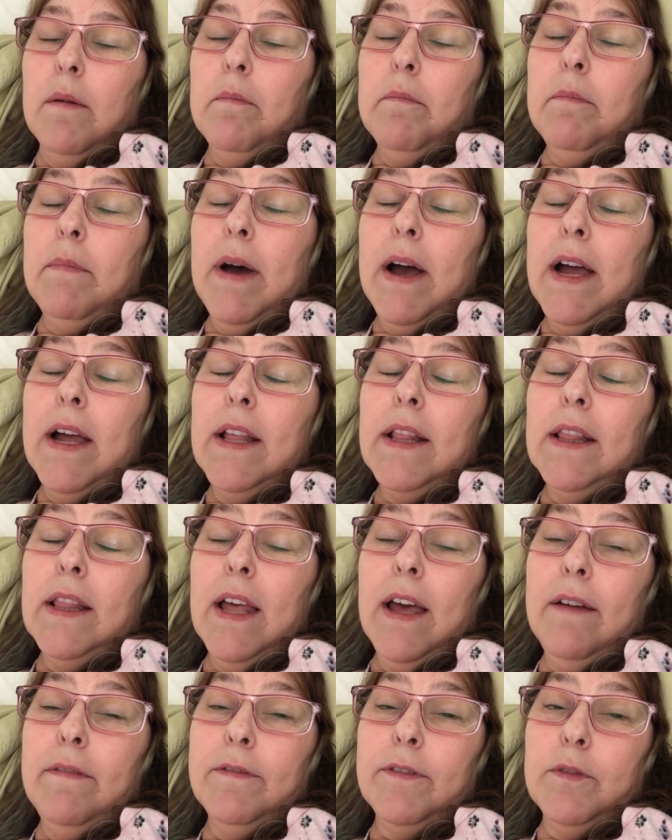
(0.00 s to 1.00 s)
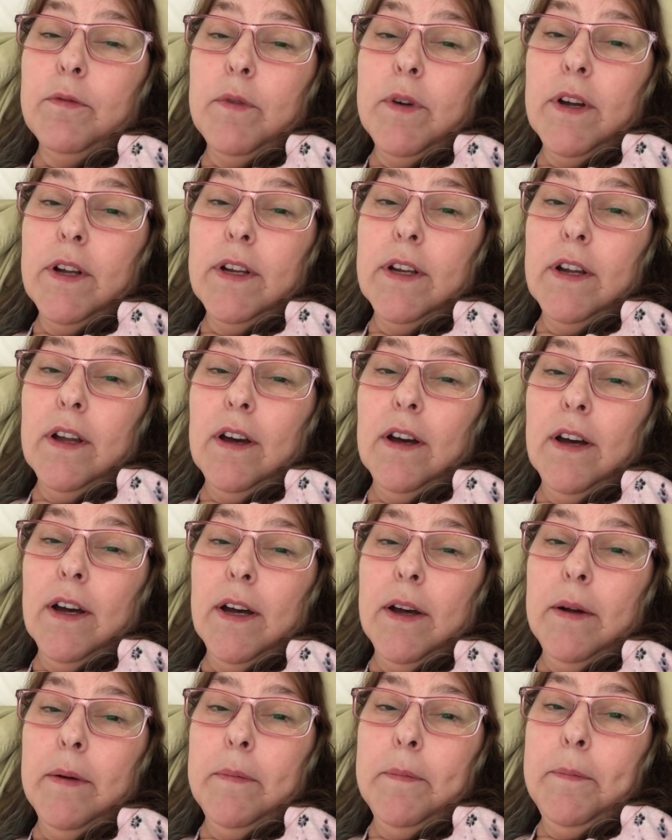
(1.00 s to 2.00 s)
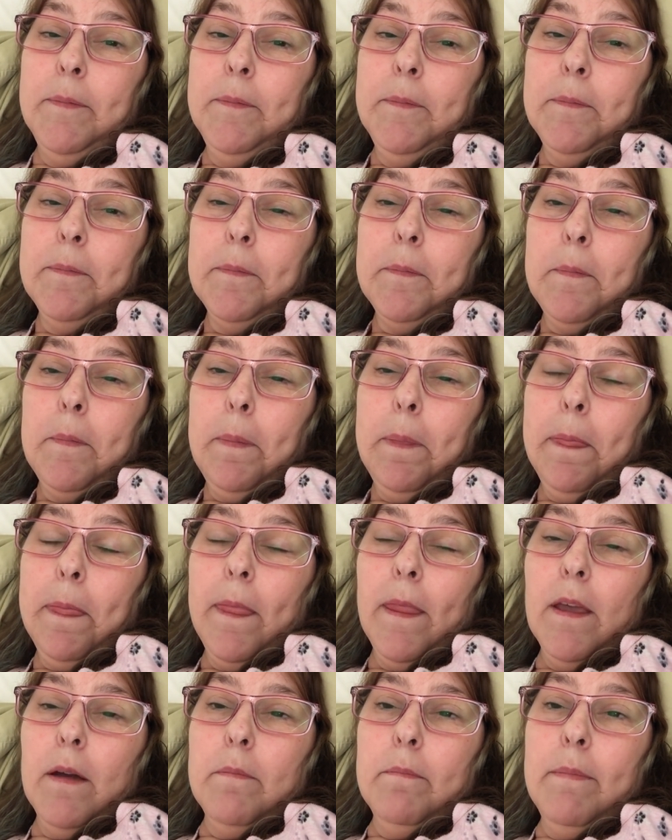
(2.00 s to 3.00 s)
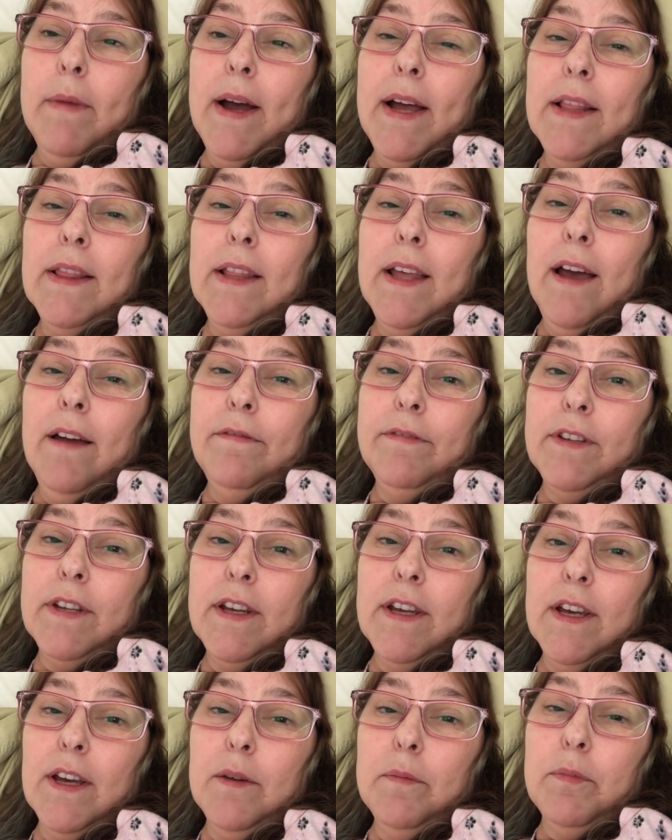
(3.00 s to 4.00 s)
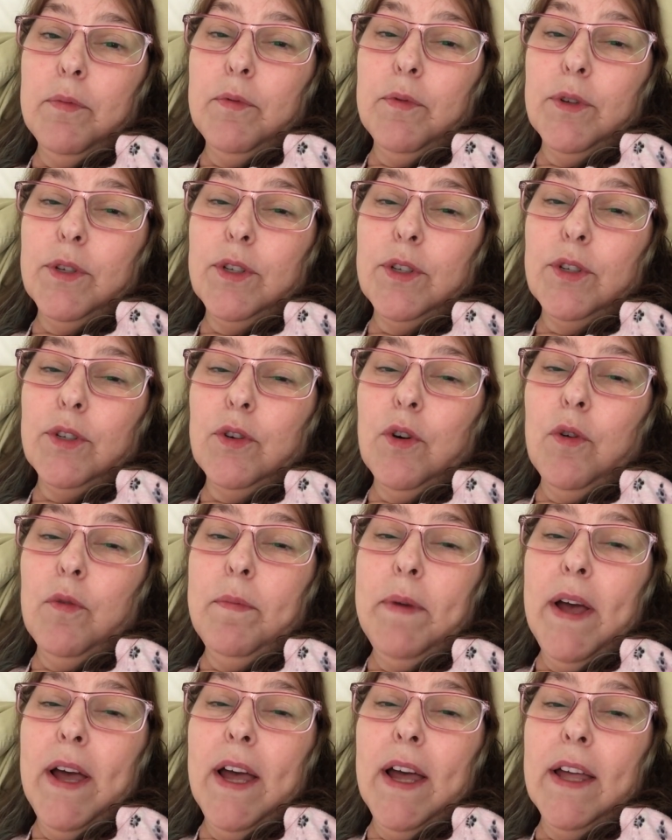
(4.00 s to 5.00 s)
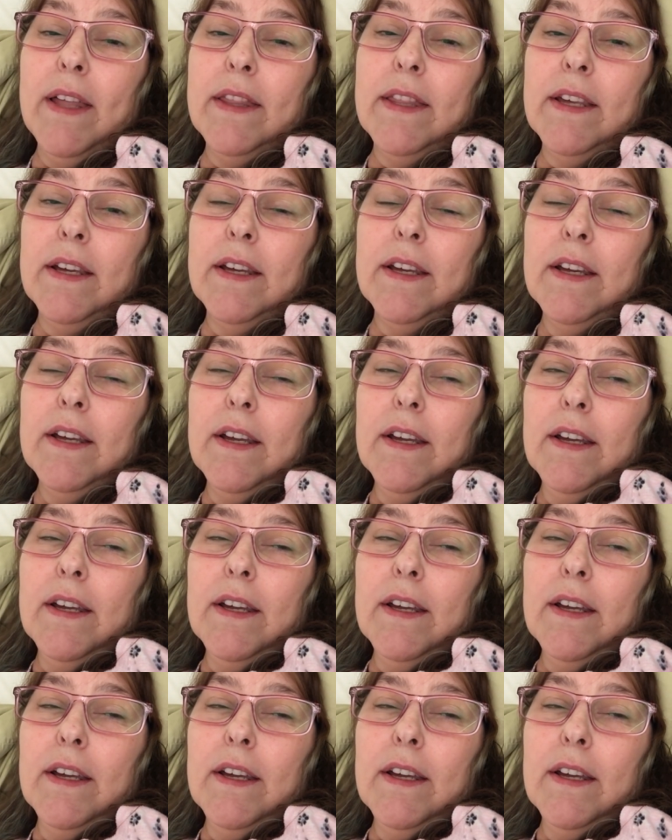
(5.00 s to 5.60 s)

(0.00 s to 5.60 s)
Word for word: My left one, um, my left hip was so bad that